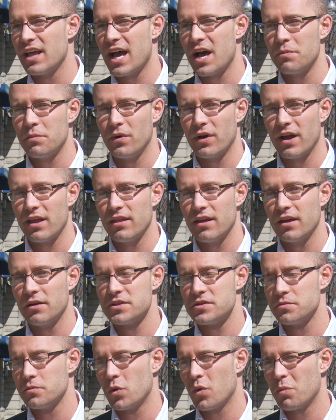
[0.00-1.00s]
that, but I think
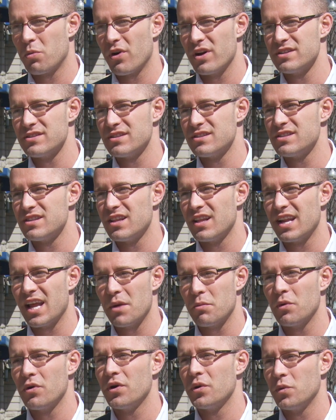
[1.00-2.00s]
some more presence in the
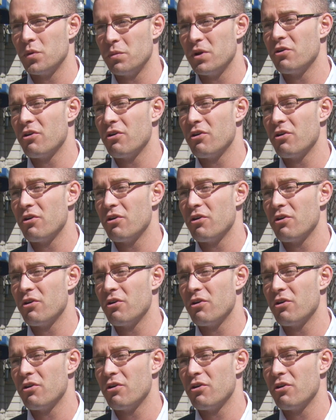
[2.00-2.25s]
neighborhood would be